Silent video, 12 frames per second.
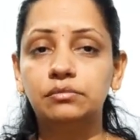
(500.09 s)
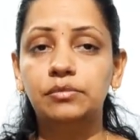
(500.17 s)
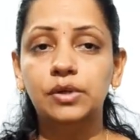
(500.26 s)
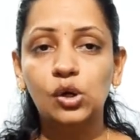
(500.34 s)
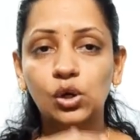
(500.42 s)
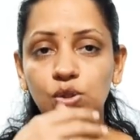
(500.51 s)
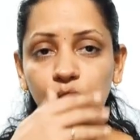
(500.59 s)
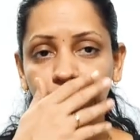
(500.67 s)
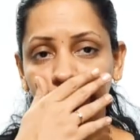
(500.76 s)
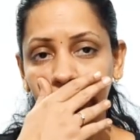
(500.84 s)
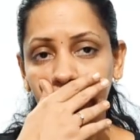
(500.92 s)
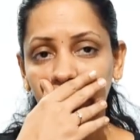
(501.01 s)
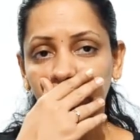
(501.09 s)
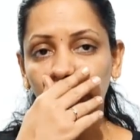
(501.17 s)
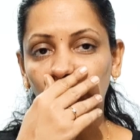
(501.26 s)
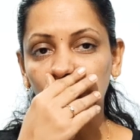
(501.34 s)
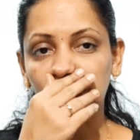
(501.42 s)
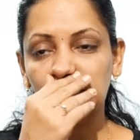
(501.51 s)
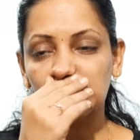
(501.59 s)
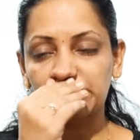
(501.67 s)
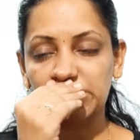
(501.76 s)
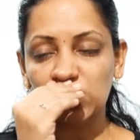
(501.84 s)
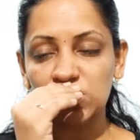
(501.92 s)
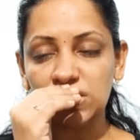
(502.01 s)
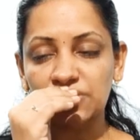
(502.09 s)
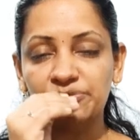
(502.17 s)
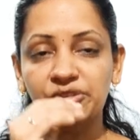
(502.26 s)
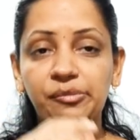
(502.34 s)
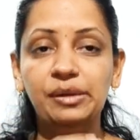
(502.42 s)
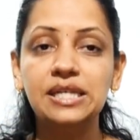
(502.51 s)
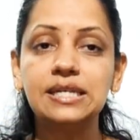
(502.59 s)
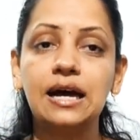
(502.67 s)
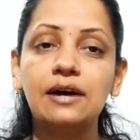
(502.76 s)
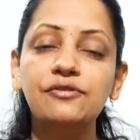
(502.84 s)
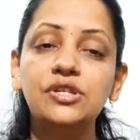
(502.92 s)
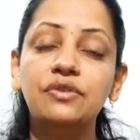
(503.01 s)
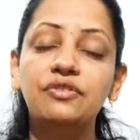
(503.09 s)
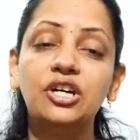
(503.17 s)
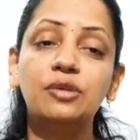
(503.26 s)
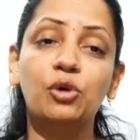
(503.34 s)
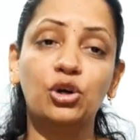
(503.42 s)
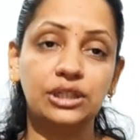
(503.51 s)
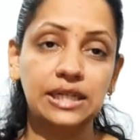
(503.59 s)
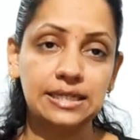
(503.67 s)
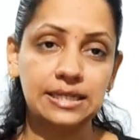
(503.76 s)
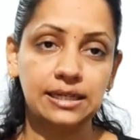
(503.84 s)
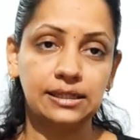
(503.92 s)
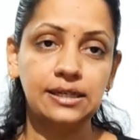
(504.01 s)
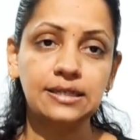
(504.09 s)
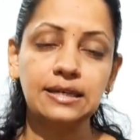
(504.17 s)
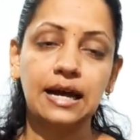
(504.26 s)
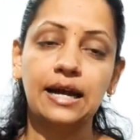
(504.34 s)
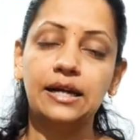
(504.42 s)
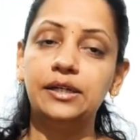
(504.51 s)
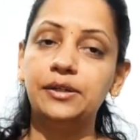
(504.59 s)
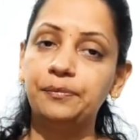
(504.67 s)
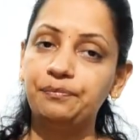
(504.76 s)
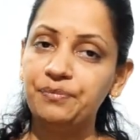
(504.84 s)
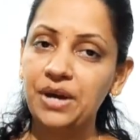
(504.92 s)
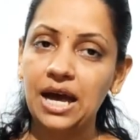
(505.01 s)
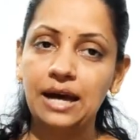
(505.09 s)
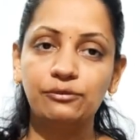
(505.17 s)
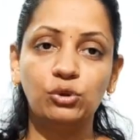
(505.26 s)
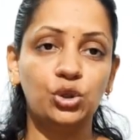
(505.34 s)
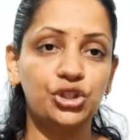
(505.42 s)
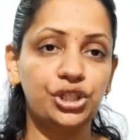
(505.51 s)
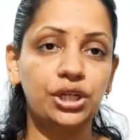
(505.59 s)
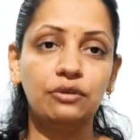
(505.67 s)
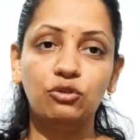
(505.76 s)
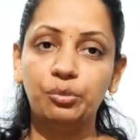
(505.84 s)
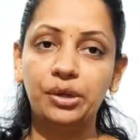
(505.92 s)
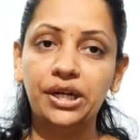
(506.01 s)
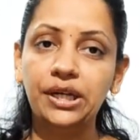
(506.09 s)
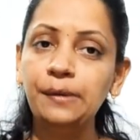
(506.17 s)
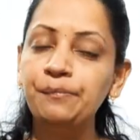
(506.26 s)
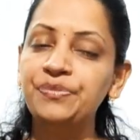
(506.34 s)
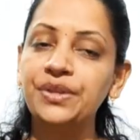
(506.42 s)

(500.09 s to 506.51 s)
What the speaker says: because of the morning, because some females have severe morning sickness and may have nausea, vomiting,